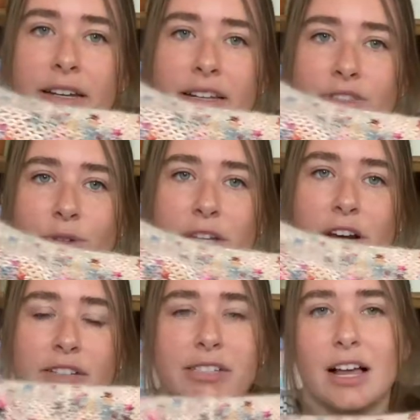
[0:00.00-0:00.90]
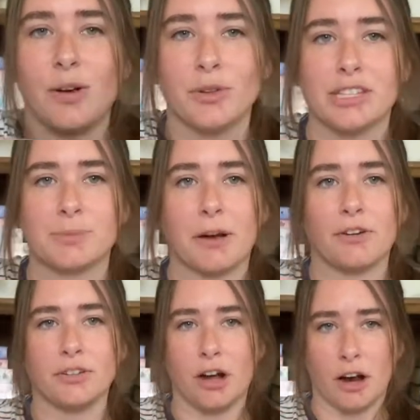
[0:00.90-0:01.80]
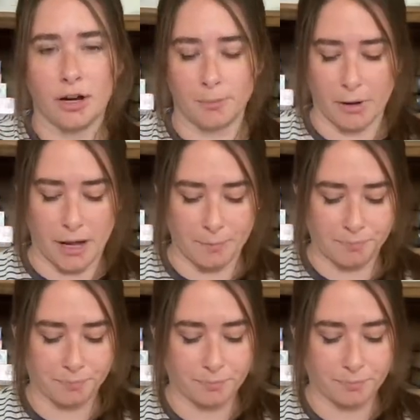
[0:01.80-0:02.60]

It's really hard to tell with this buckled yarn, but